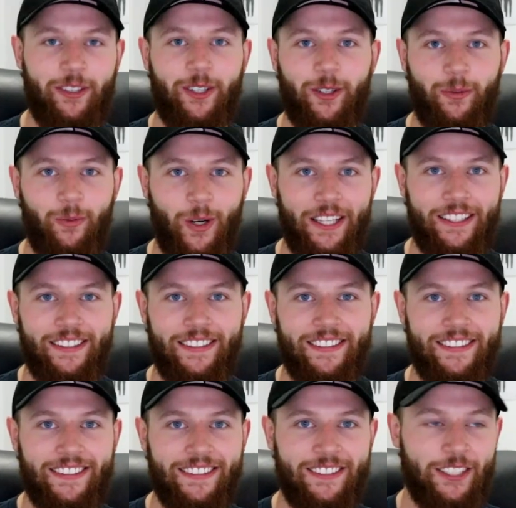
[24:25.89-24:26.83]
a good
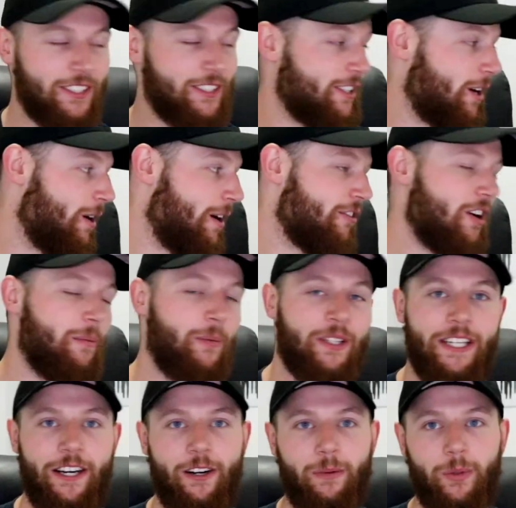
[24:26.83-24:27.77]
one. Just know I've got
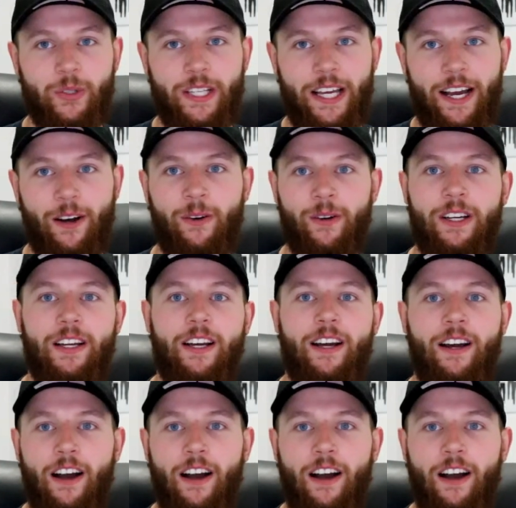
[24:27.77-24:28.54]
my terrible towel.